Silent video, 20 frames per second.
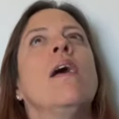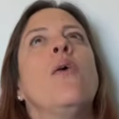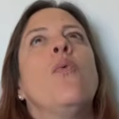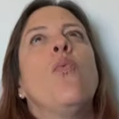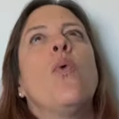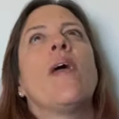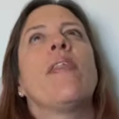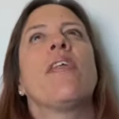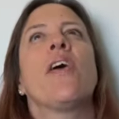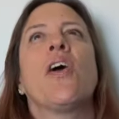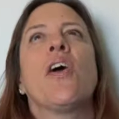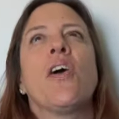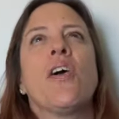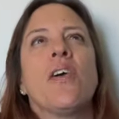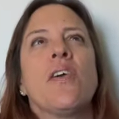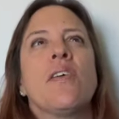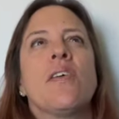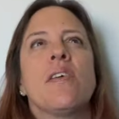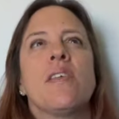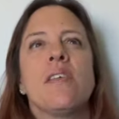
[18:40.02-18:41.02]
with
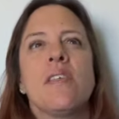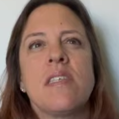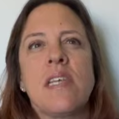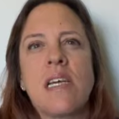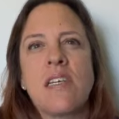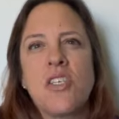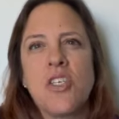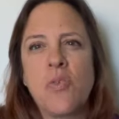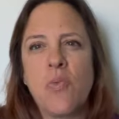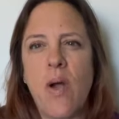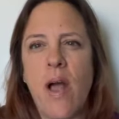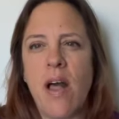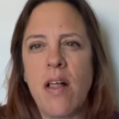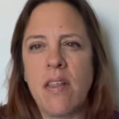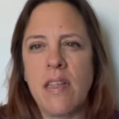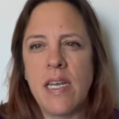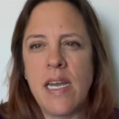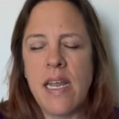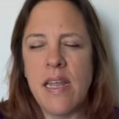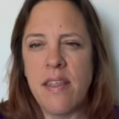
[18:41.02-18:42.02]
her
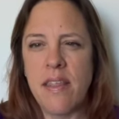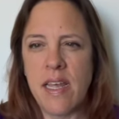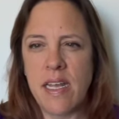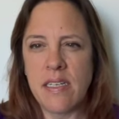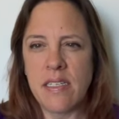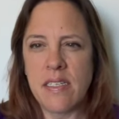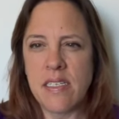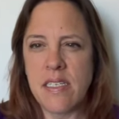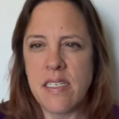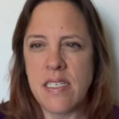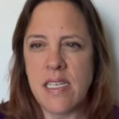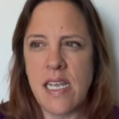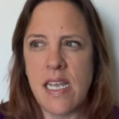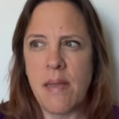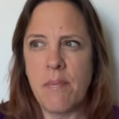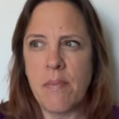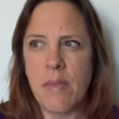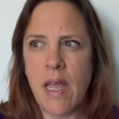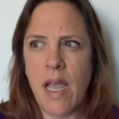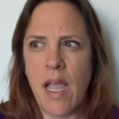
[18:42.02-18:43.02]
sexuality that
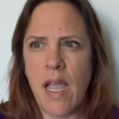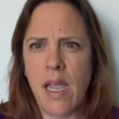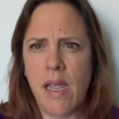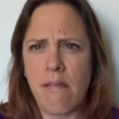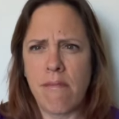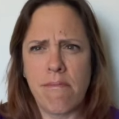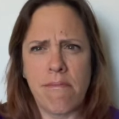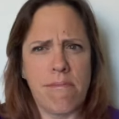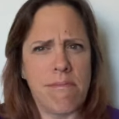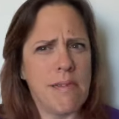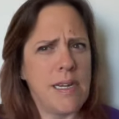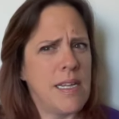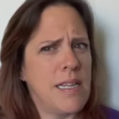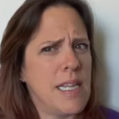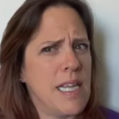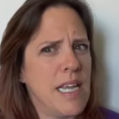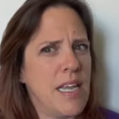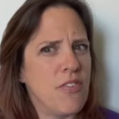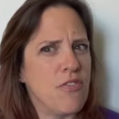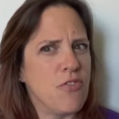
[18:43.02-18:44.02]
seem like,
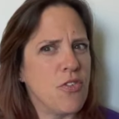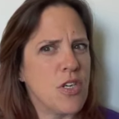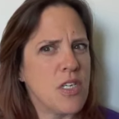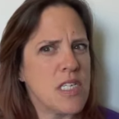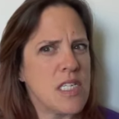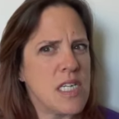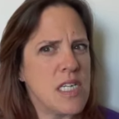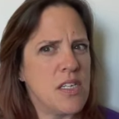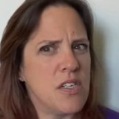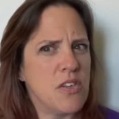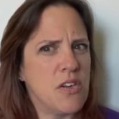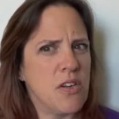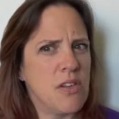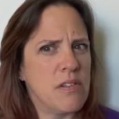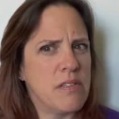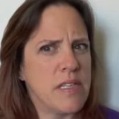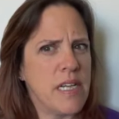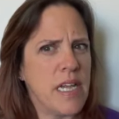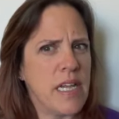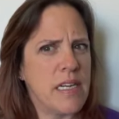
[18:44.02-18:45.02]
really? A
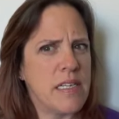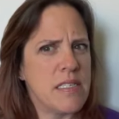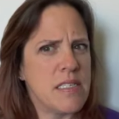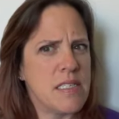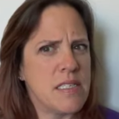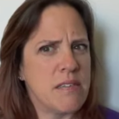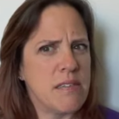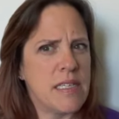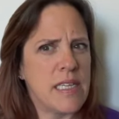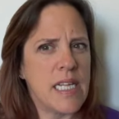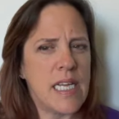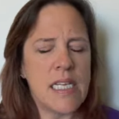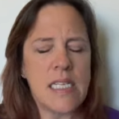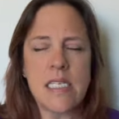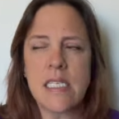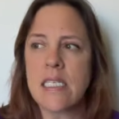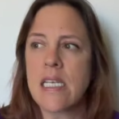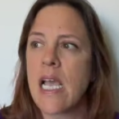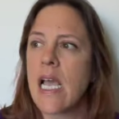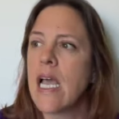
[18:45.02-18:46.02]
14-year-old kid is doing
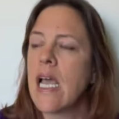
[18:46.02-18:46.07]
this?